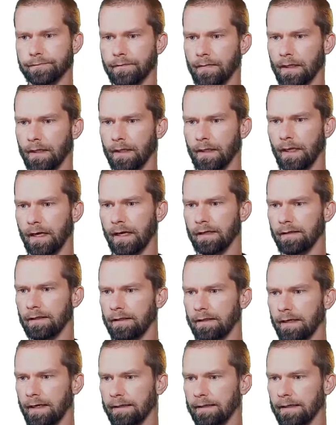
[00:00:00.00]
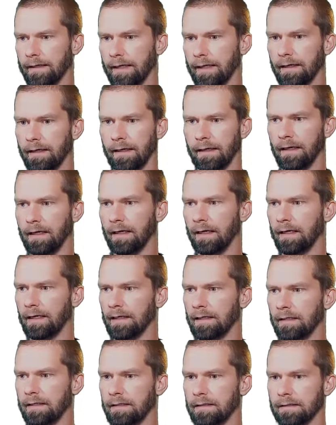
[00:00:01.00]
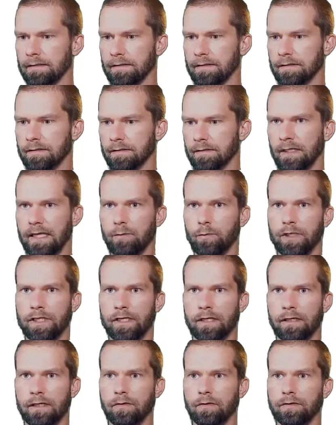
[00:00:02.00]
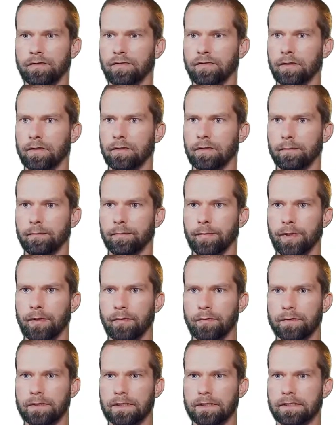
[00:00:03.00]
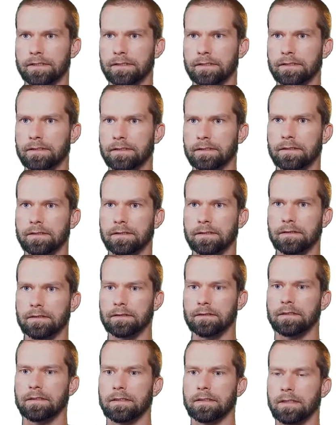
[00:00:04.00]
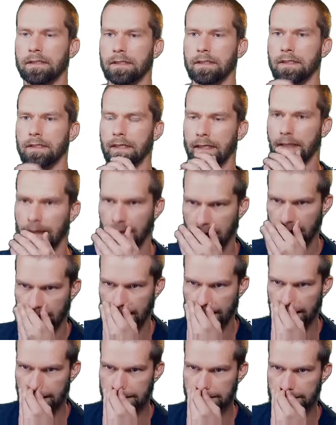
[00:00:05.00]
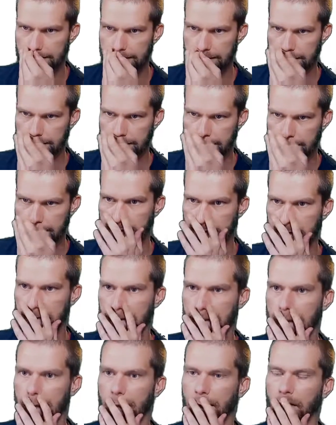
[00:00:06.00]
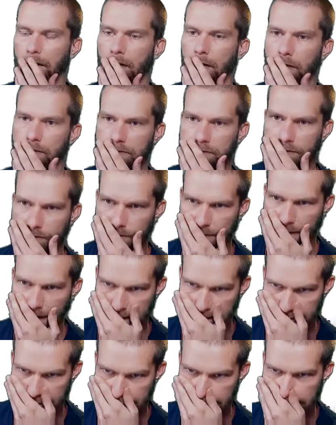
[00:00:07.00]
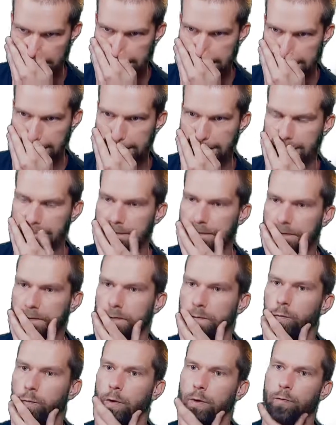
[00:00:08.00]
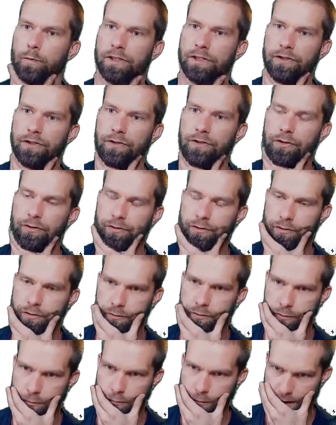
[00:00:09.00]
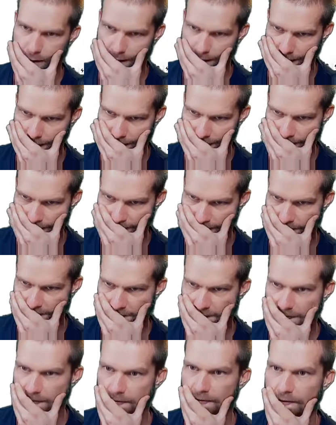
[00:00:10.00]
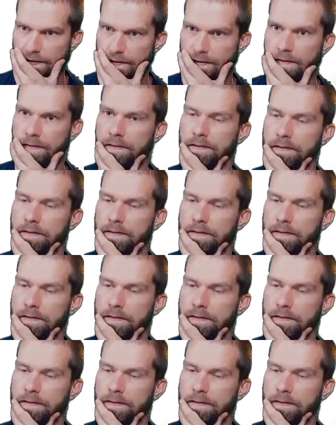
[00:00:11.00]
Yeah, I think I like that. So, and then we can go into our component and on connected, what we could do is,